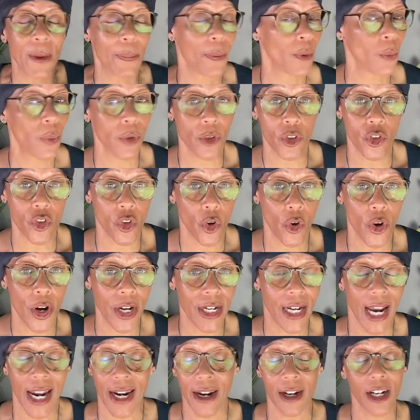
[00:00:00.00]
people will
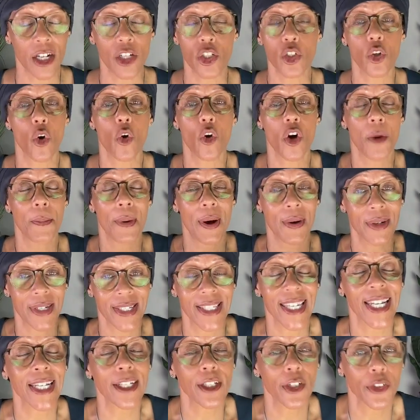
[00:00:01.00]
join, and I can talk about
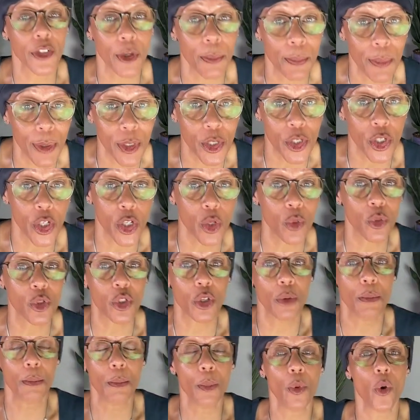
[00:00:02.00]
signal number 2
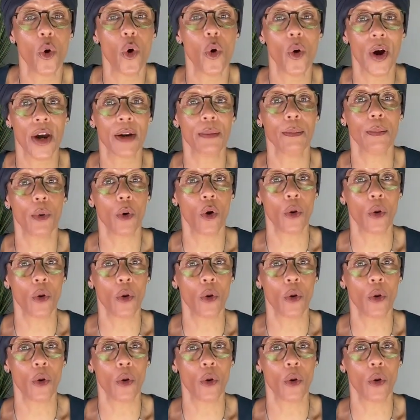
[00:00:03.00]
to more and